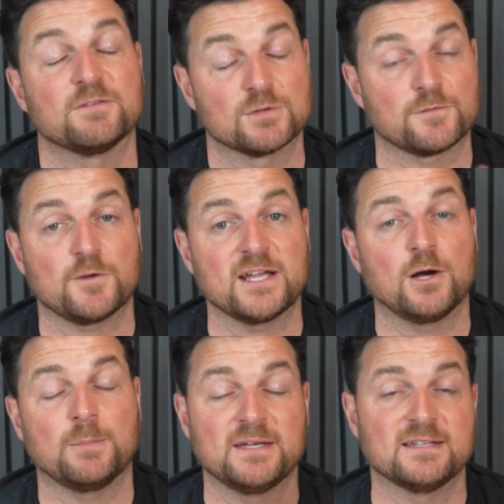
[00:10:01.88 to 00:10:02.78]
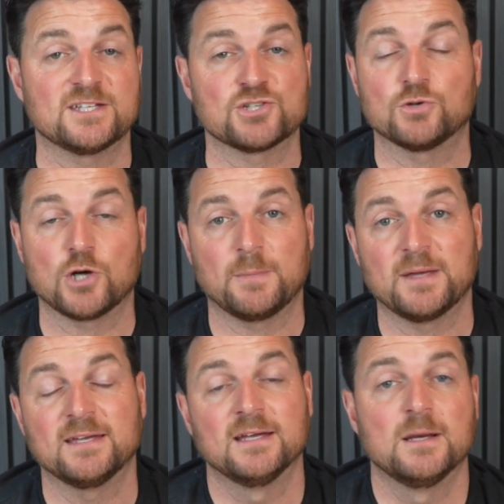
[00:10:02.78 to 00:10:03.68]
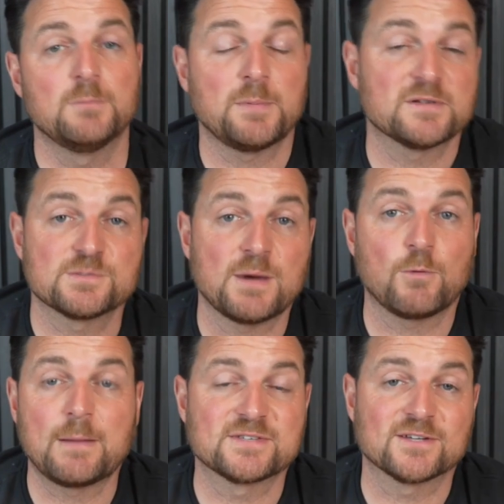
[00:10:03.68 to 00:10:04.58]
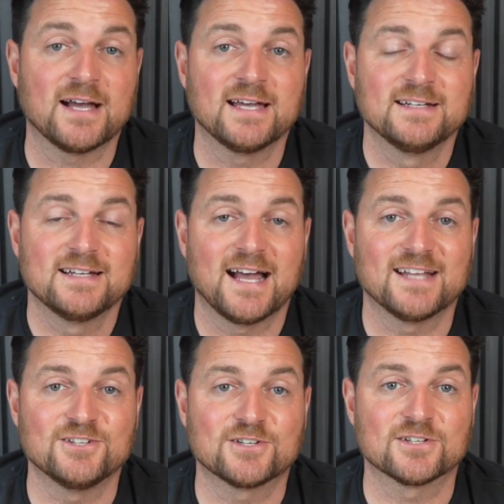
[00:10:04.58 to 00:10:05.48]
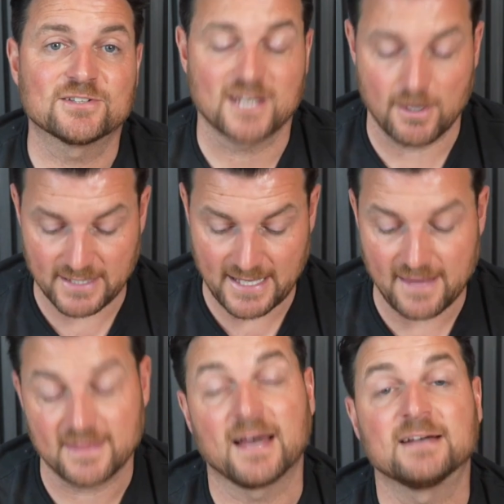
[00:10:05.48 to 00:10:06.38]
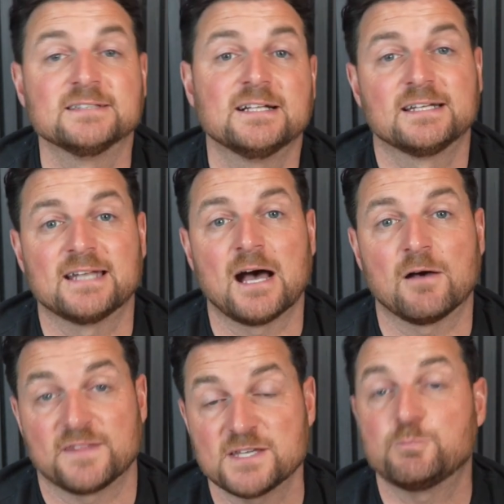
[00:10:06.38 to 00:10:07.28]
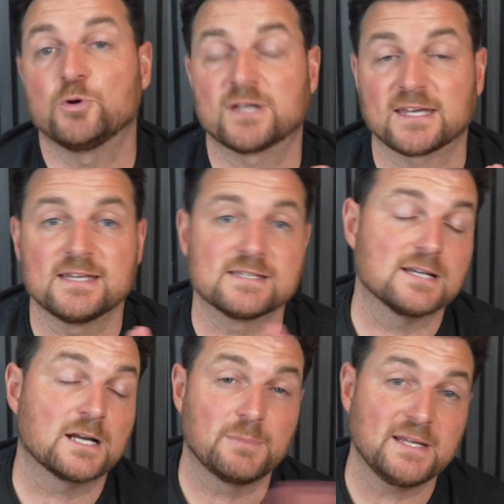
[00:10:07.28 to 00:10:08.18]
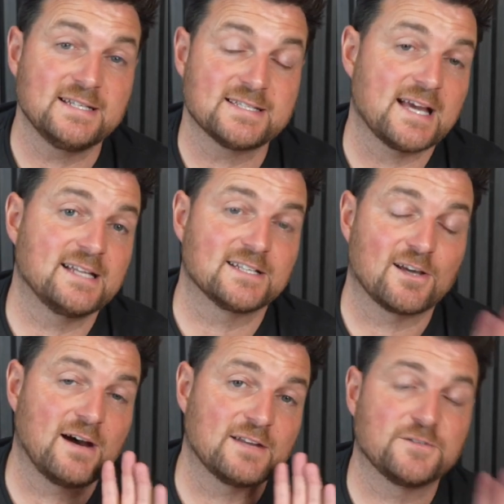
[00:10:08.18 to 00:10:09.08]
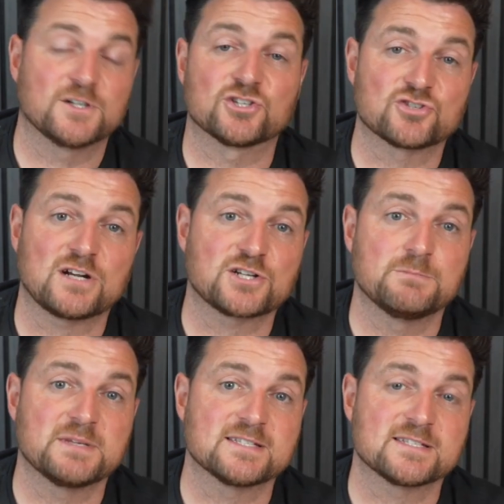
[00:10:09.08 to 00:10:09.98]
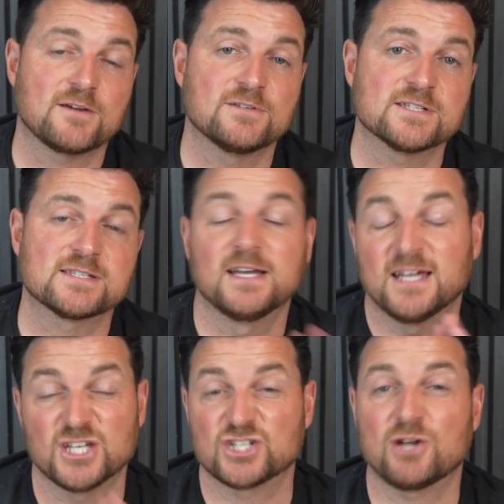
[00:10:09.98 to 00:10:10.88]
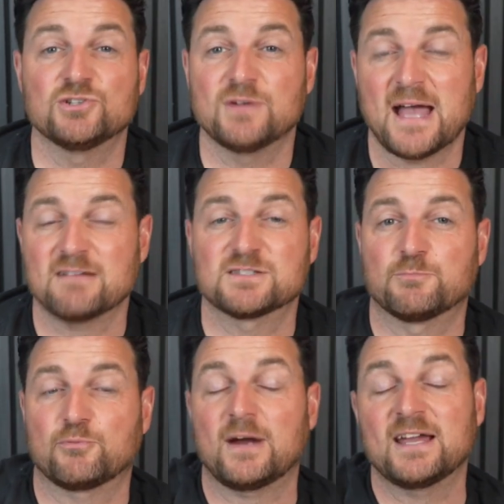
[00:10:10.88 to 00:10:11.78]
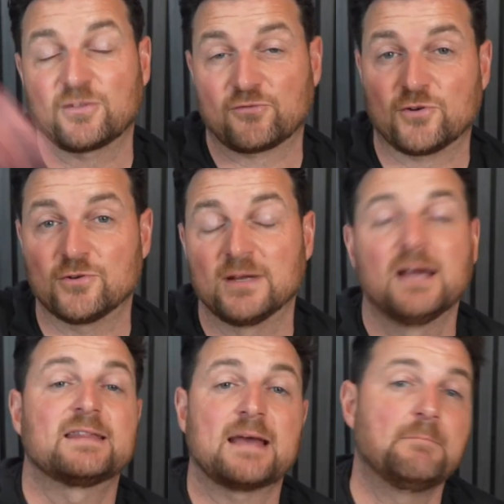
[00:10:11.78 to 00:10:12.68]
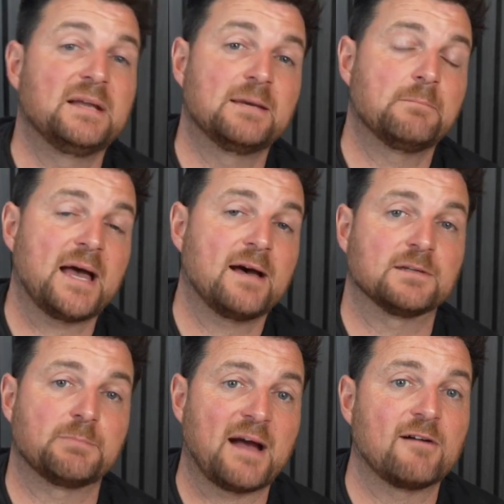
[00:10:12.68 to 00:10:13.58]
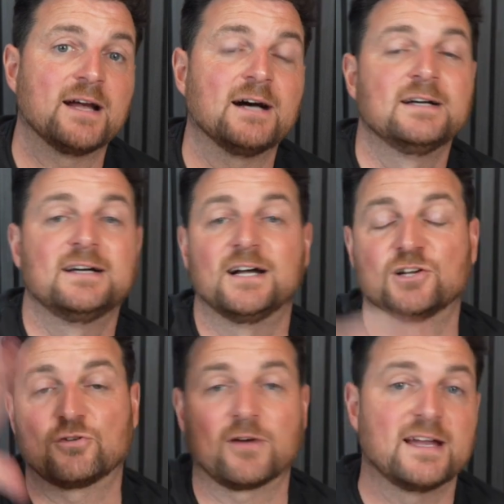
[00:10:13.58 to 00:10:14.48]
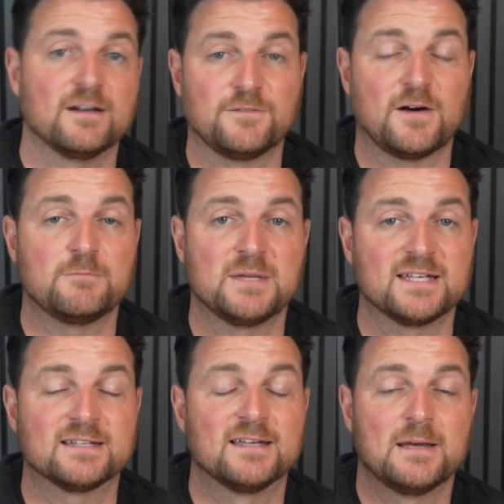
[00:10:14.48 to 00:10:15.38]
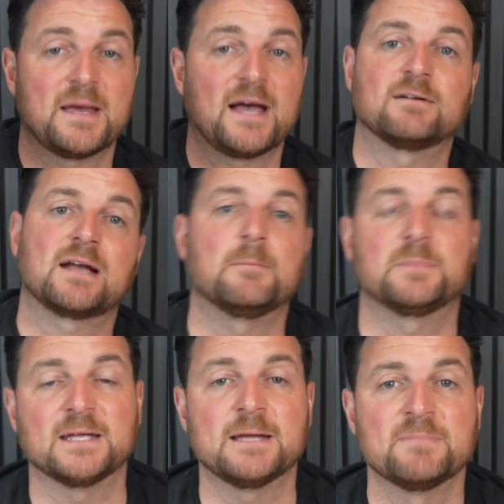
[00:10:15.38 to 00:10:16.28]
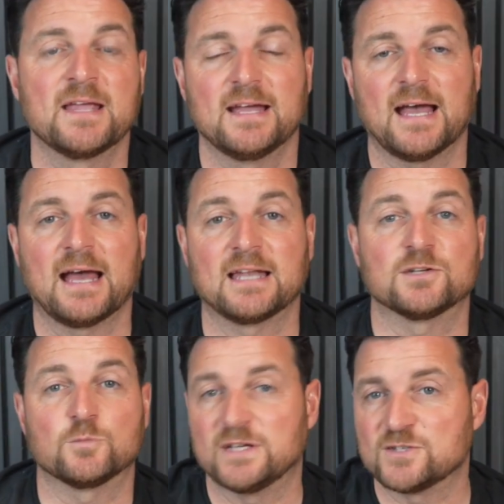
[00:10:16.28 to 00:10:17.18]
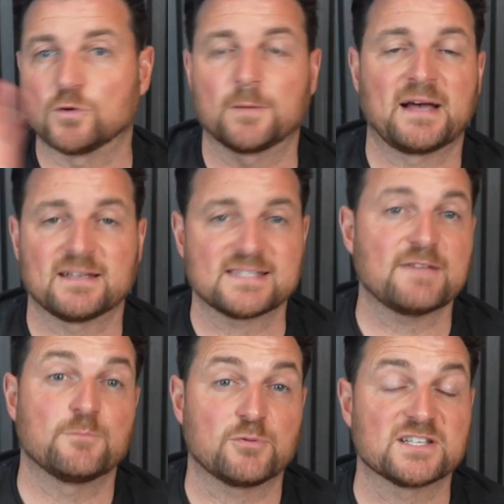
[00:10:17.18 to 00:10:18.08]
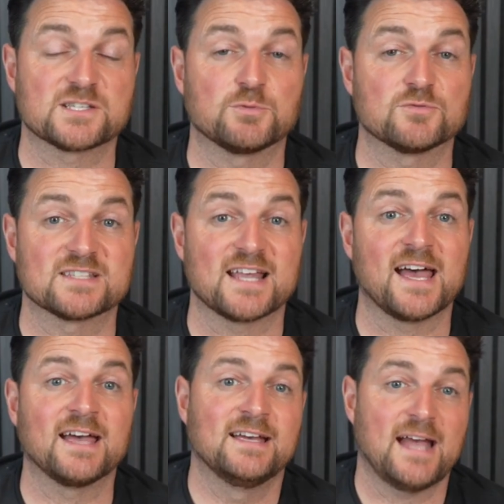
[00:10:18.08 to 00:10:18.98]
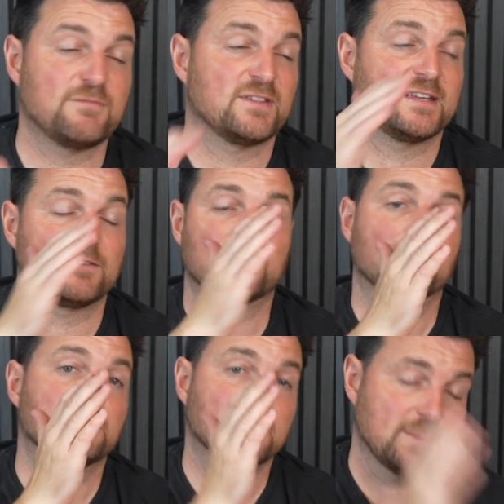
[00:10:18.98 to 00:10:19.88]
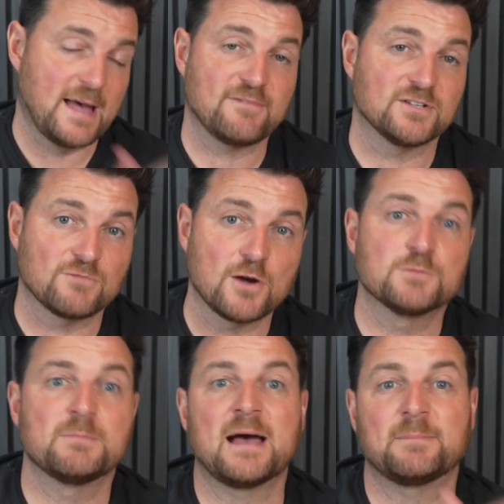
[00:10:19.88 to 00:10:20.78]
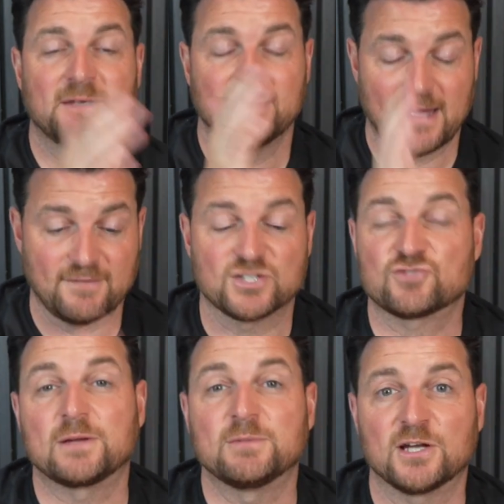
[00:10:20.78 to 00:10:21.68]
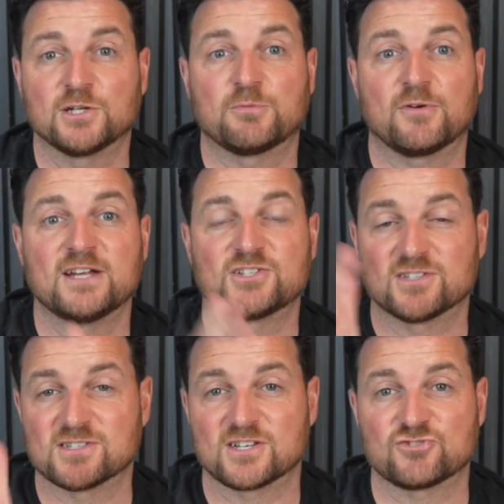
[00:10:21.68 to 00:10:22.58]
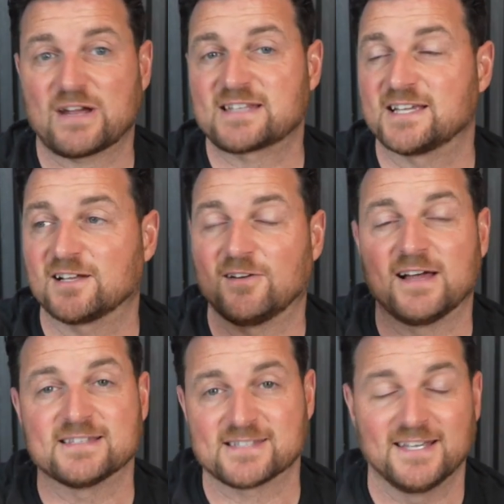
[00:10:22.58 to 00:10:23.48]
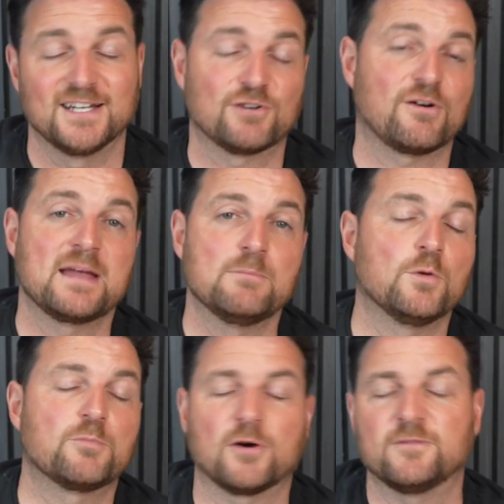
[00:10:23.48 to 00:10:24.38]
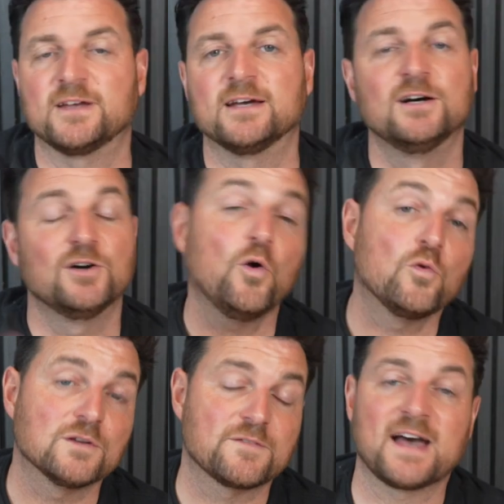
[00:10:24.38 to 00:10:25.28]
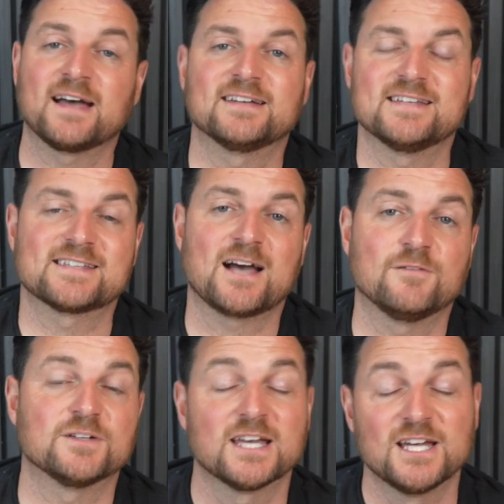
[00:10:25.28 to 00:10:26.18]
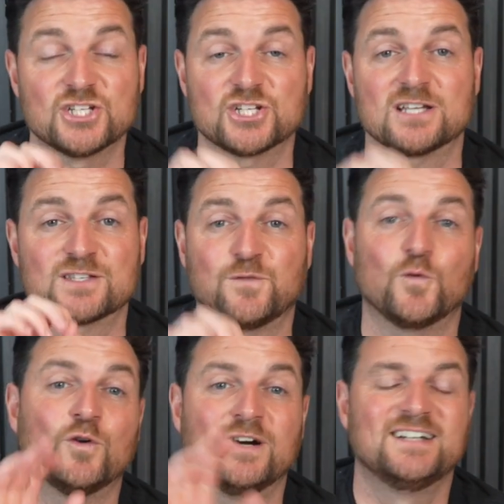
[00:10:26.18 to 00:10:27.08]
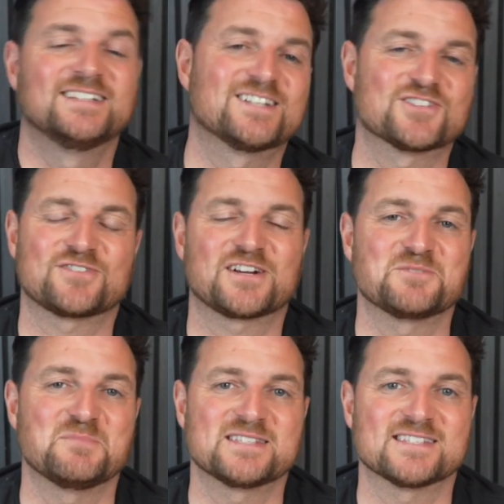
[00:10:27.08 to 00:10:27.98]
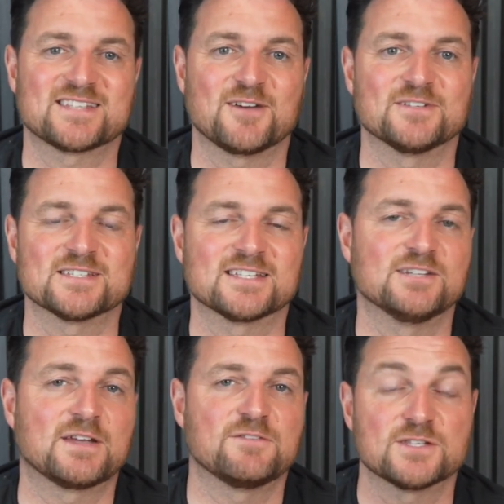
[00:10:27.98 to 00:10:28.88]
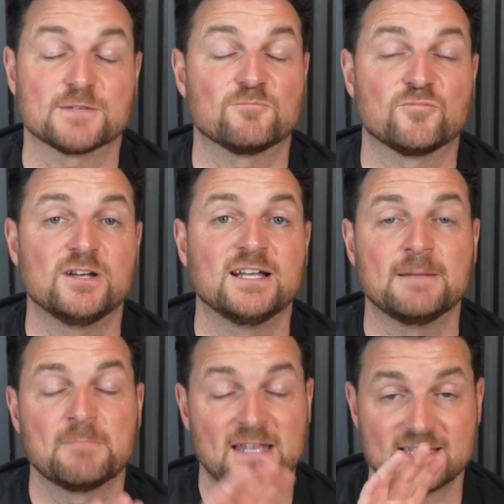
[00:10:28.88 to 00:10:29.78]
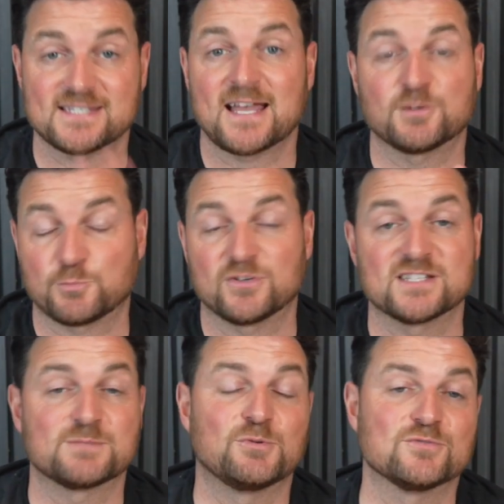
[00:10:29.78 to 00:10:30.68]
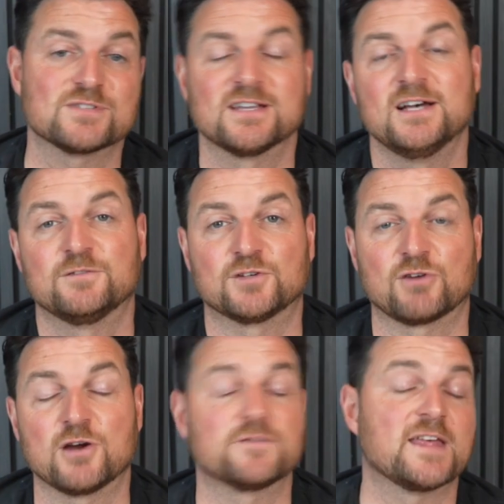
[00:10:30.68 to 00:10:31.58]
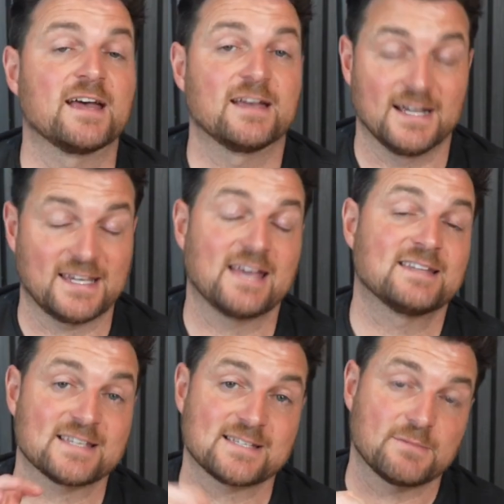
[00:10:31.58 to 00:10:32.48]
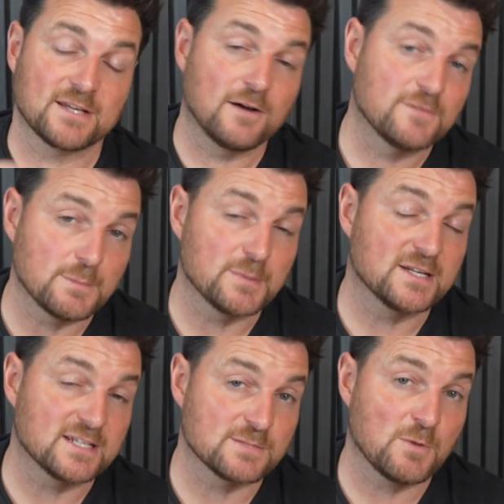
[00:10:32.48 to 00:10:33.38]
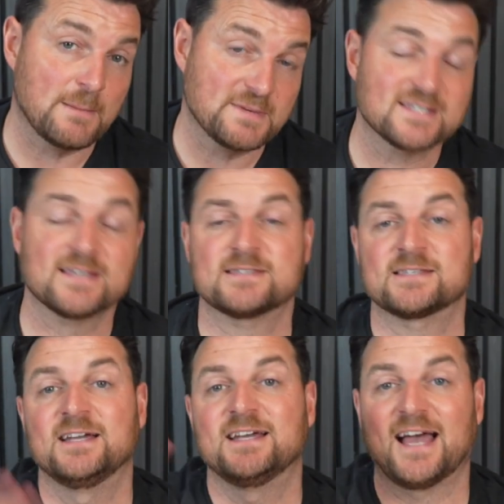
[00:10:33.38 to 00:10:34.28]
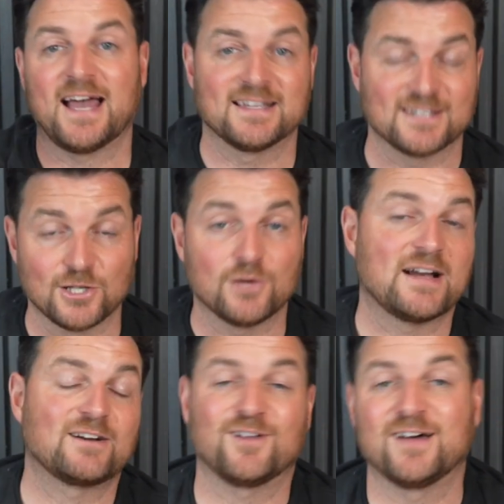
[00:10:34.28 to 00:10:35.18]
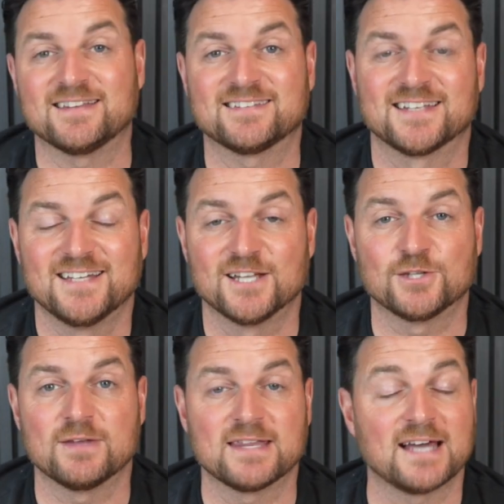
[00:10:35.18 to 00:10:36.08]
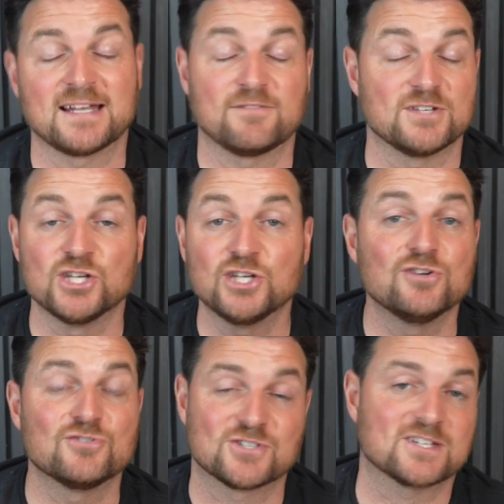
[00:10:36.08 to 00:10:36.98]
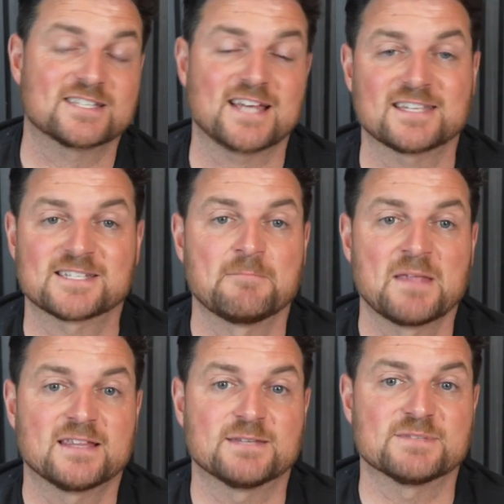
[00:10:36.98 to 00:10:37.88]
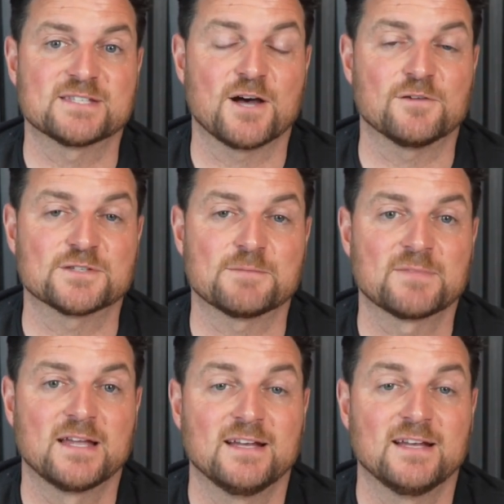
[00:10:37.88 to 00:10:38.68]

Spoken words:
you want a free copy, a digital copy, pop onto my website and you can go and get that. Now this book is a completely tailored guide for construction business owners. It shows you how to break through that £1 million barrier and create a £5 million company, and we talk about 7 principles there, everything from having a roadmap, having streamlined operations, attracting clients, creating more profit. All of that is covered just for construction business owners, and it will give you some really sound principles for growth there. Again, that's something I've implemented into my business, and a lot of our clients are doing that and having huge success themselves.